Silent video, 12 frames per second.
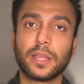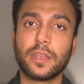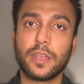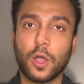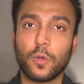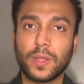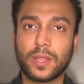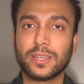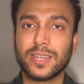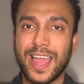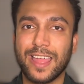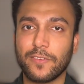now we can
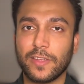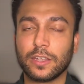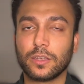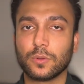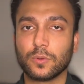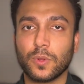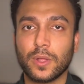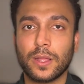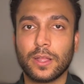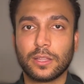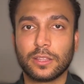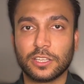dive into
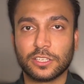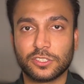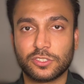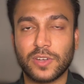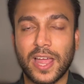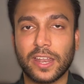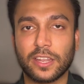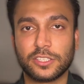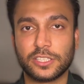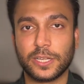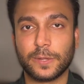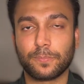the
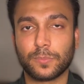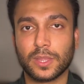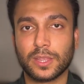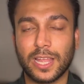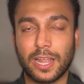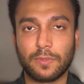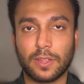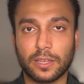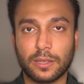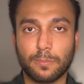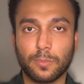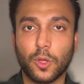strategy that we can
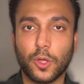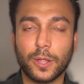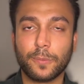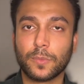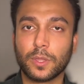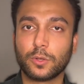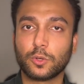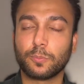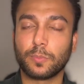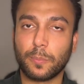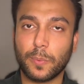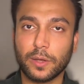employ to
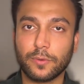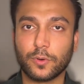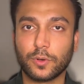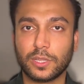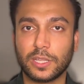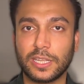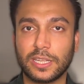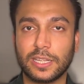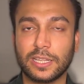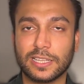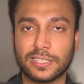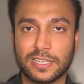prepare for
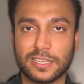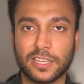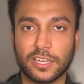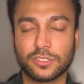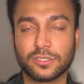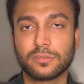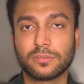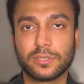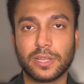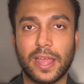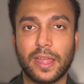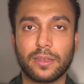the listening section
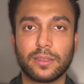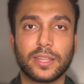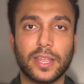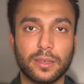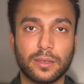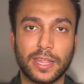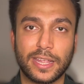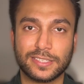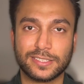and then ace